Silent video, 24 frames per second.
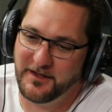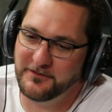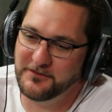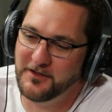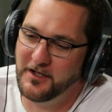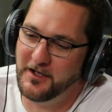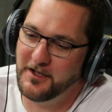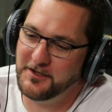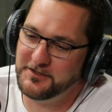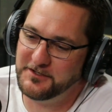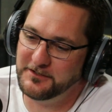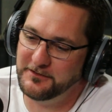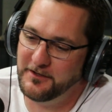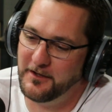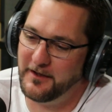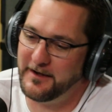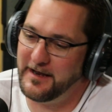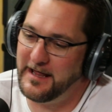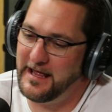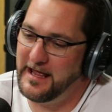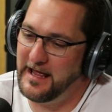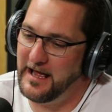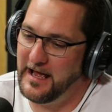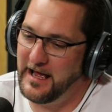No, you know,
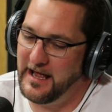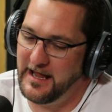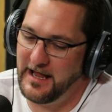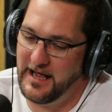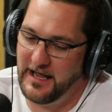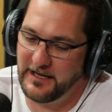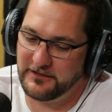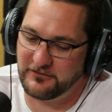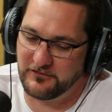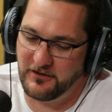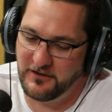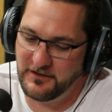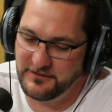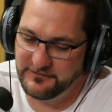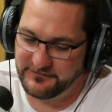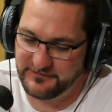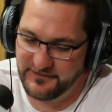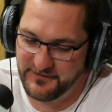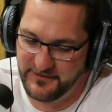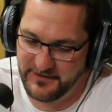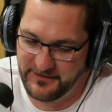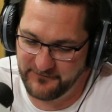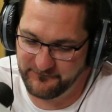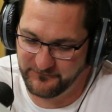I can't
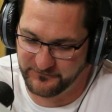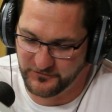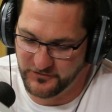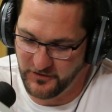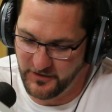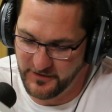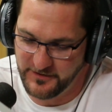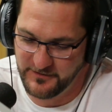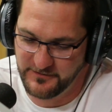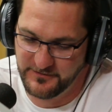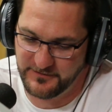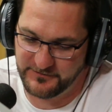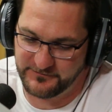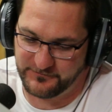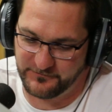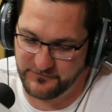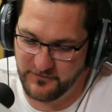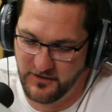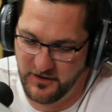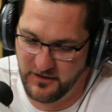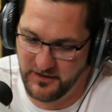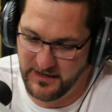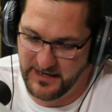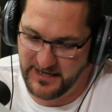say that I've gotten it
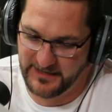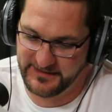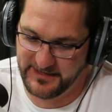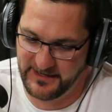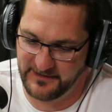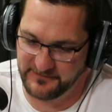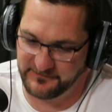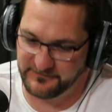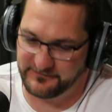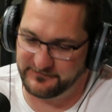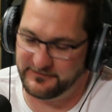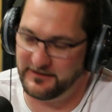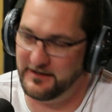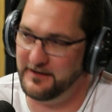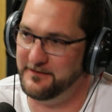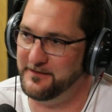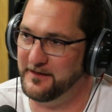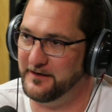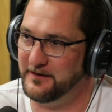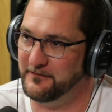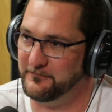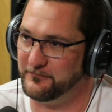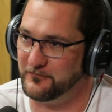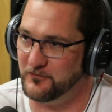wrong. I can say
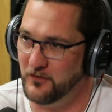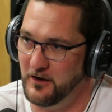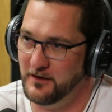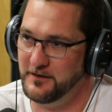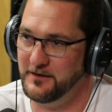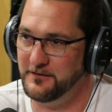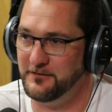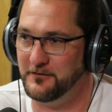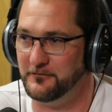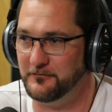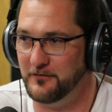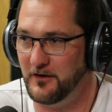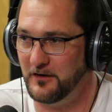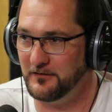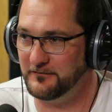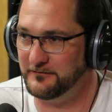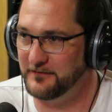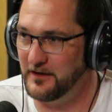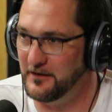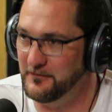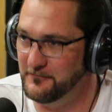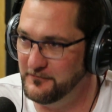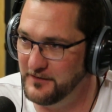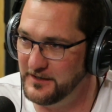that I've gone in the wrong
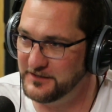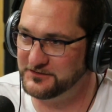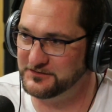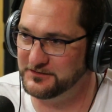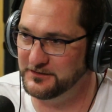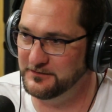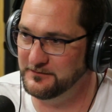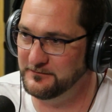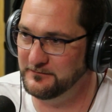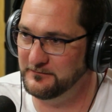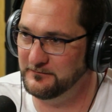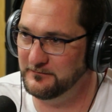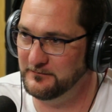direction.